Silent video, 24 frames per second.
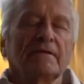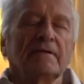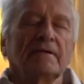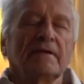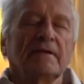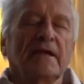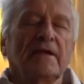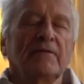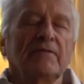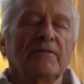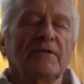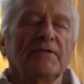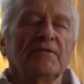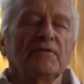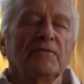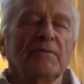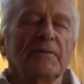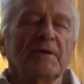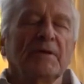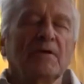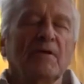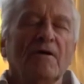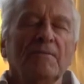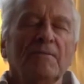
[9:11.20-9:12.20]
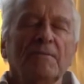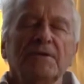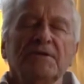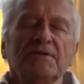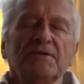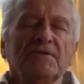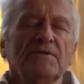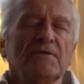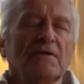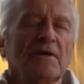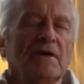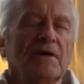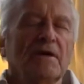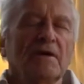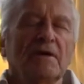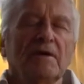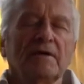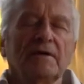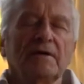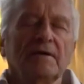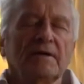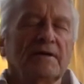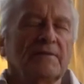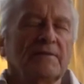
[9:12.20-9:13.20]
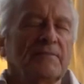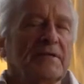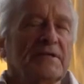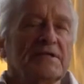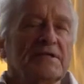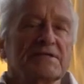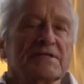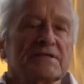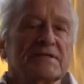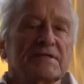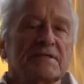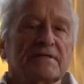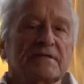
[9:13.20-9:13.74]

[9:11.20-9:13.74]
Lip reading: And when you become it, you are in bliss.